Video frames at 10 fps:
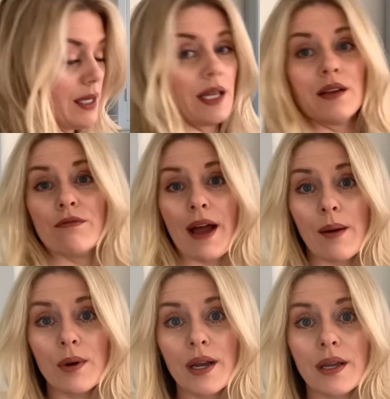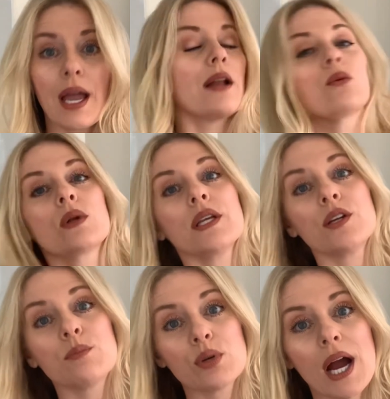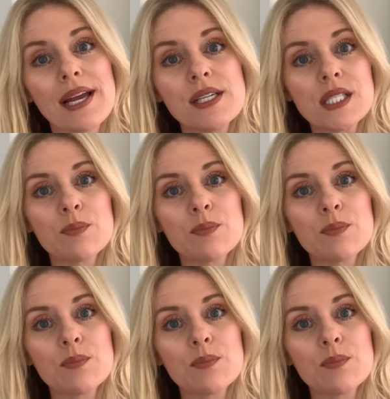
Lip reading: getting fabric at a really good price,